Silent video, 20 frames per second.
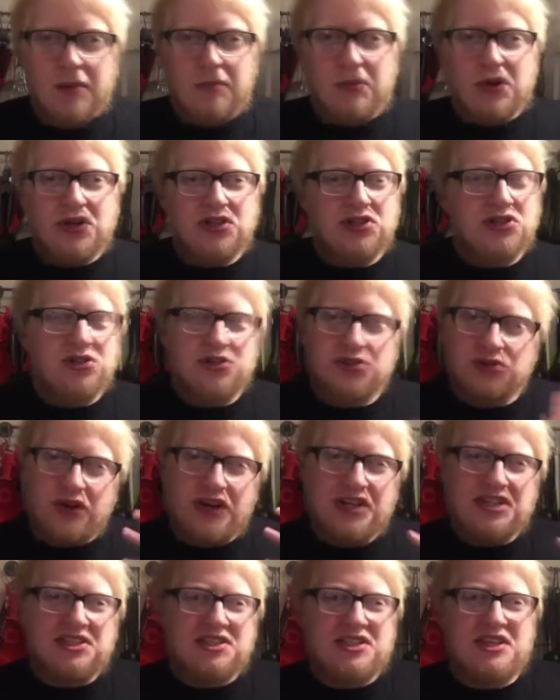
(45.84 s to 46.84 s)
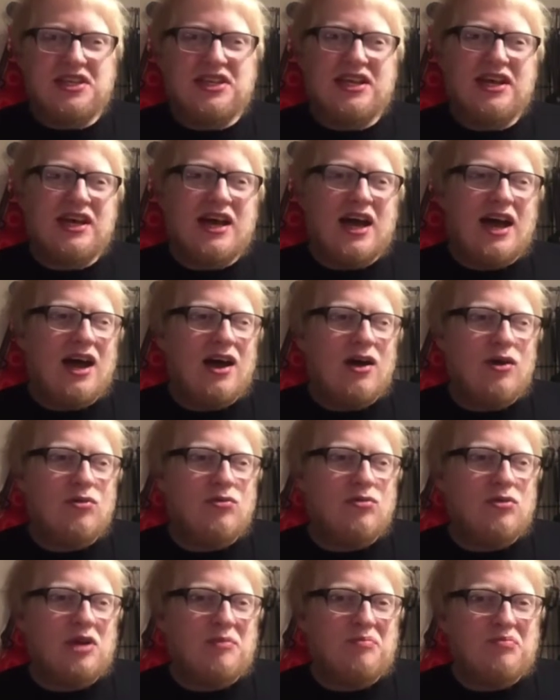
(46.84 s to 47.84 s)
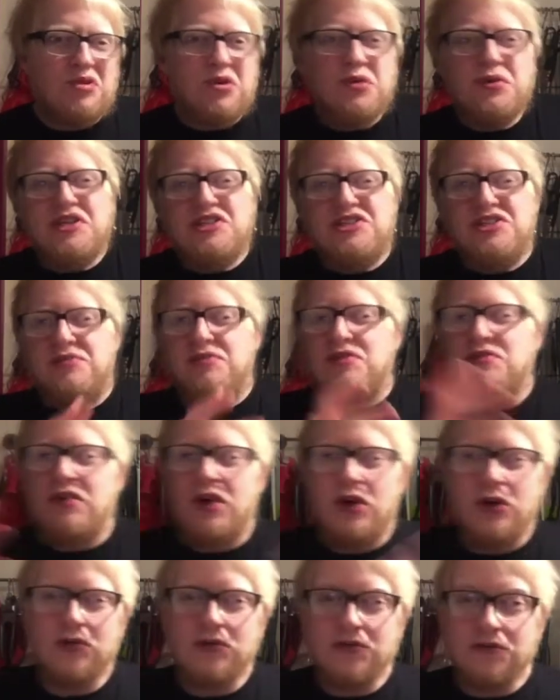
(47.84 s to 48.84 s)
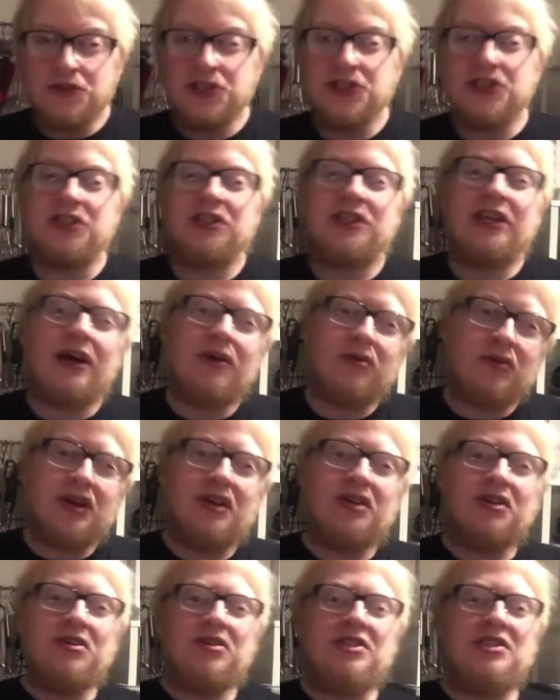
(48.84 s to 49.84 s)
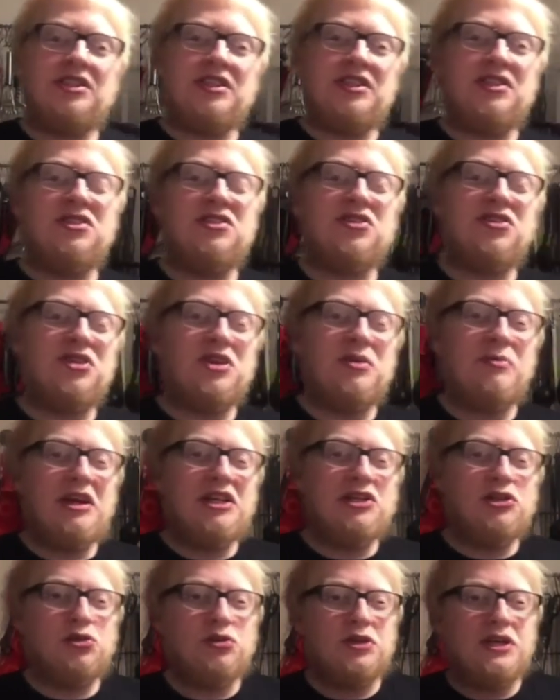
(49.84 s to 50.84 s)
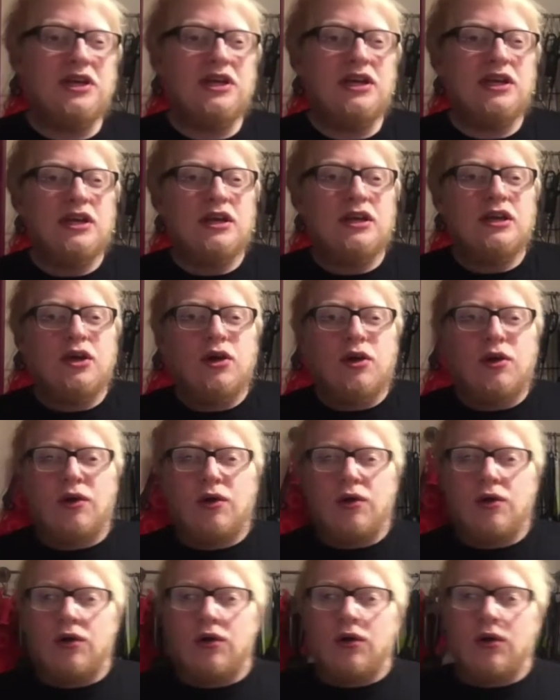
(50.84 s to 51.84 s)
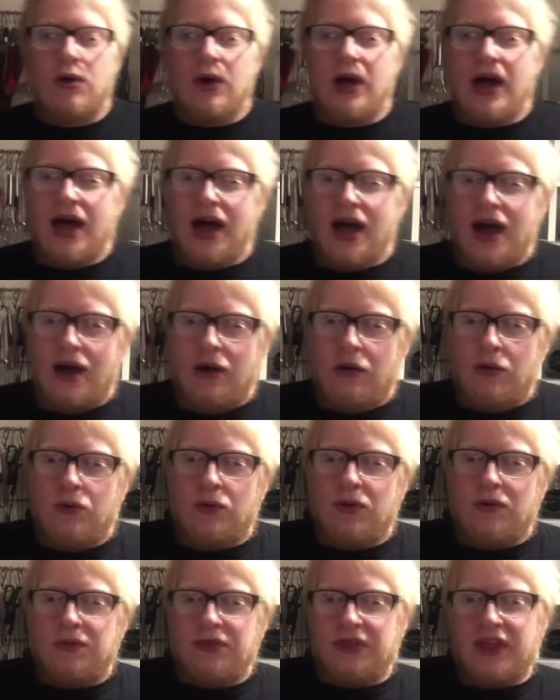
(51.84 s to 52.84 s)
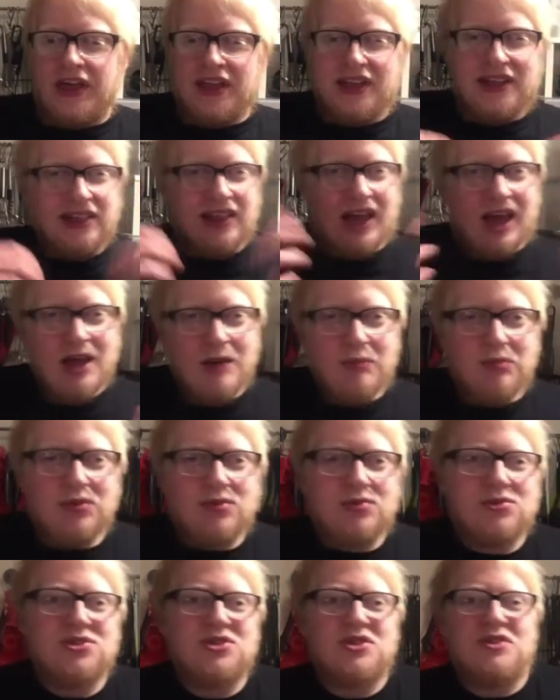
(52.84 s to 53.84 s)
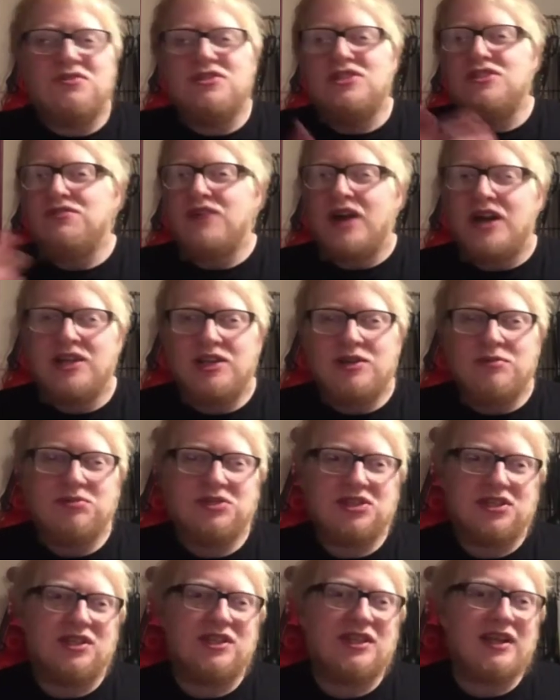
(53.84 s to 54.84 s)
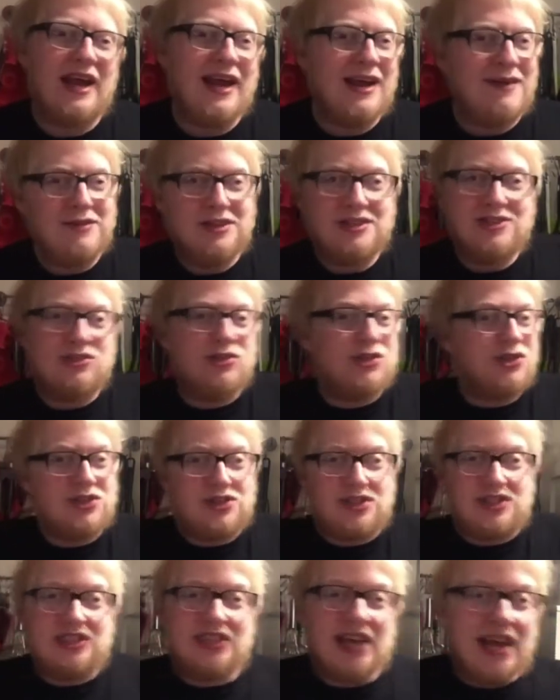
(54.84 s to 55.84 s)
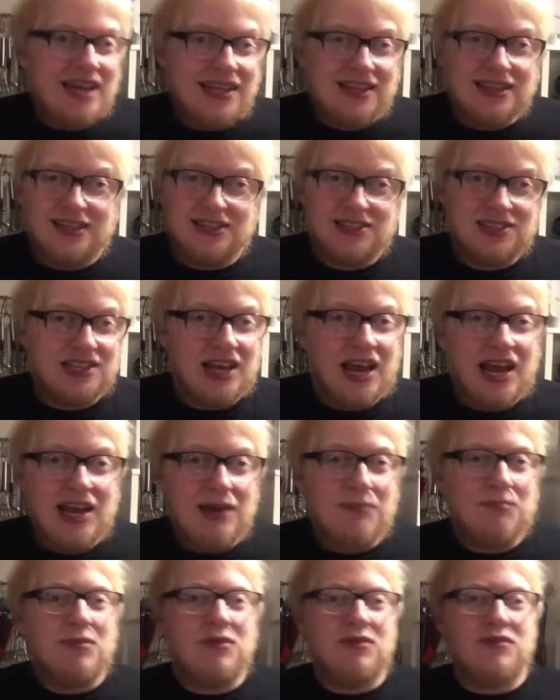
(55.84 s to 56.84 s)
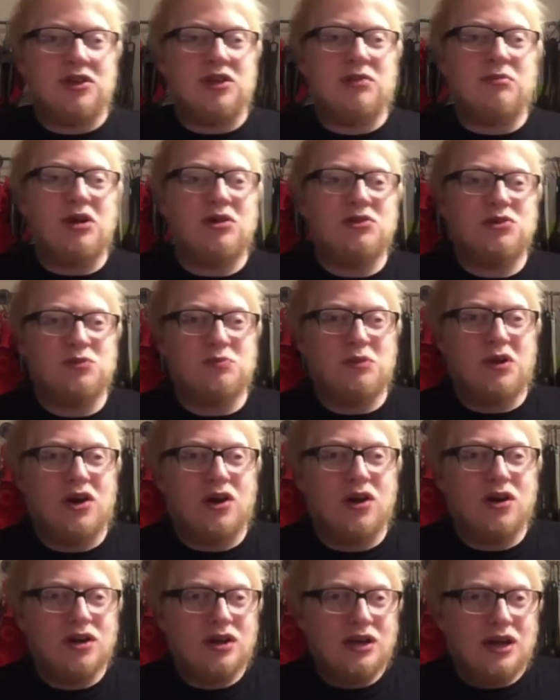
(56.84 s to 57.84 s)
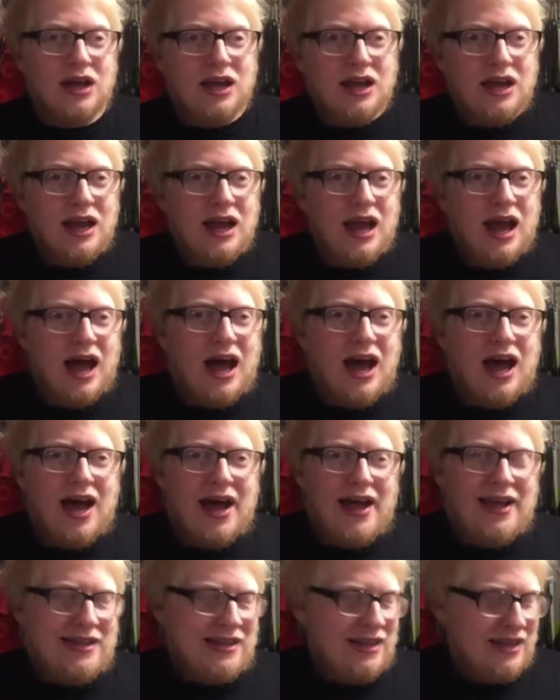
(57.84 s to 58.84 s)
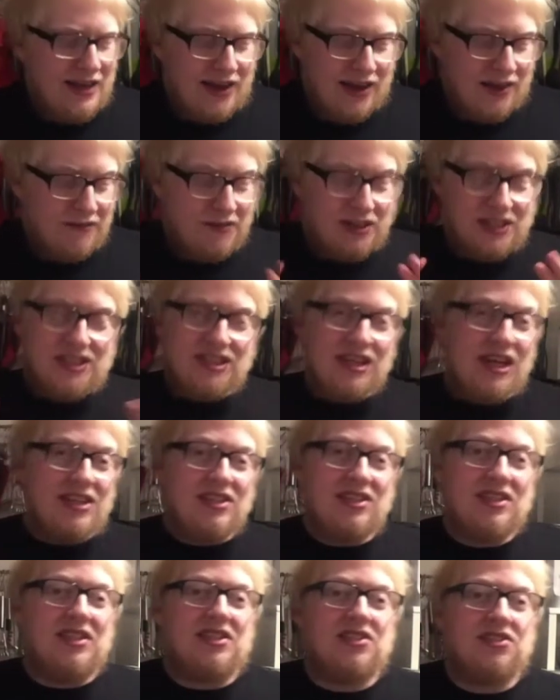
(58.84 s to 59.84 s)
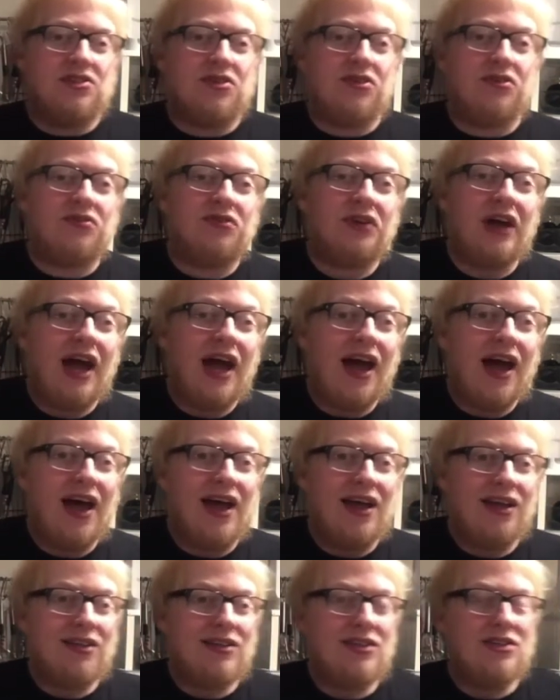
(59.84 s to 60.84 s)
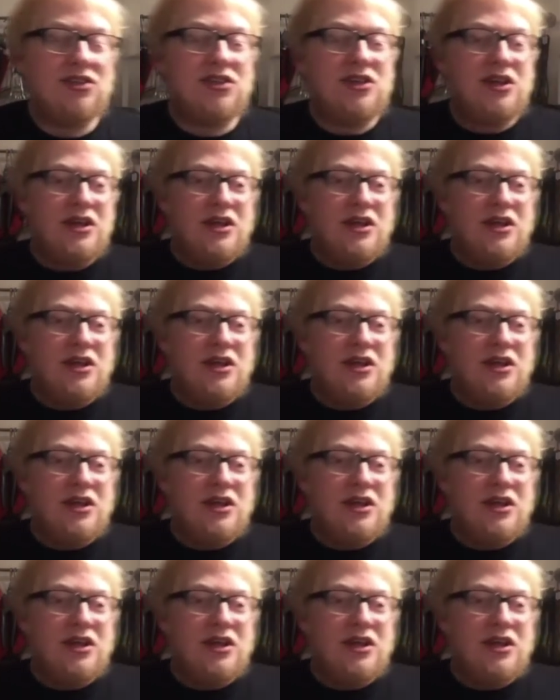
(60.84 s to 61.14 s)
But it's just great to see that how breweries have evolved that are included in the documentary, or how like labels have developed and even just stayed the same for the most part. And yeah, fantastic stuff. And